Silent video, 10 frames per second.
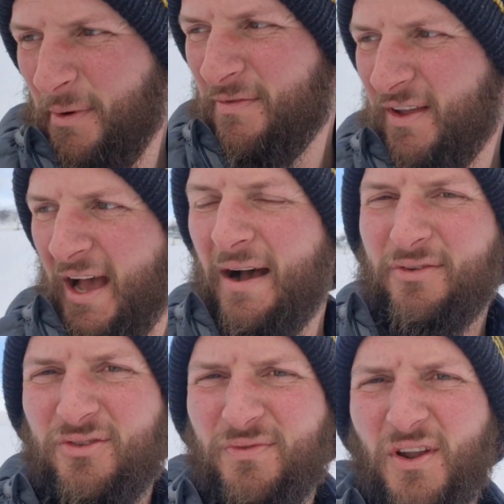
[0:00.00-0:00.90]
But if you can't
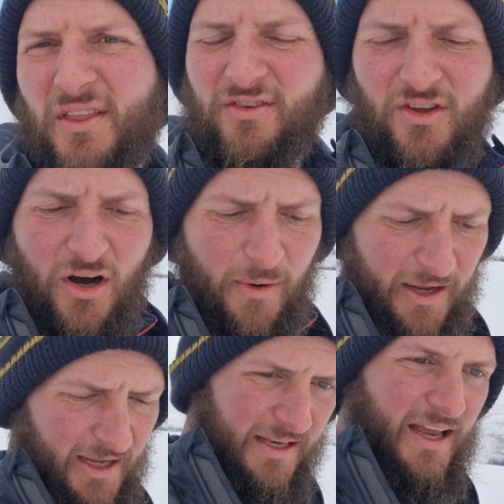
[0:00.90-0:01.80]
have fun in the snow,
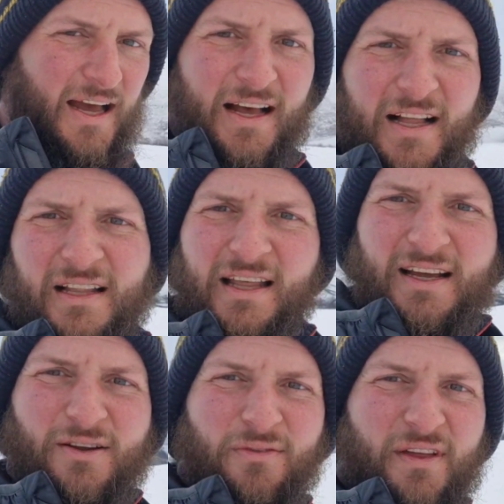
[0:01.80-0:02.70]
when can you?
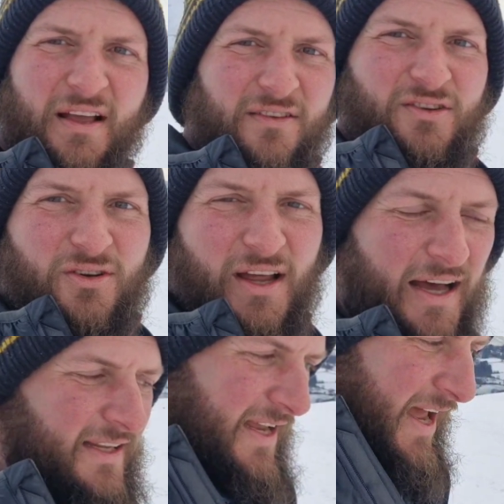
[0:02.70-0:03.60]
Leah don't think it's a good
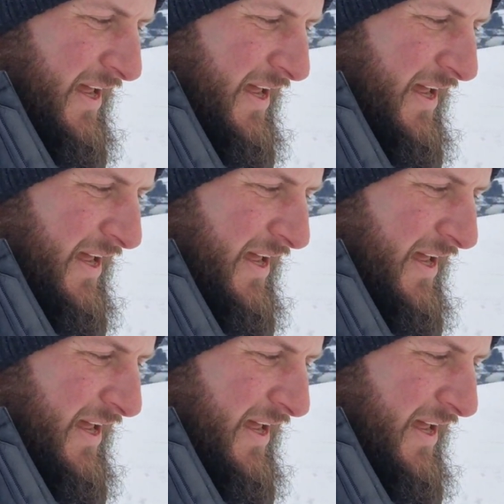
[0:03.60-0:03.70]
idea.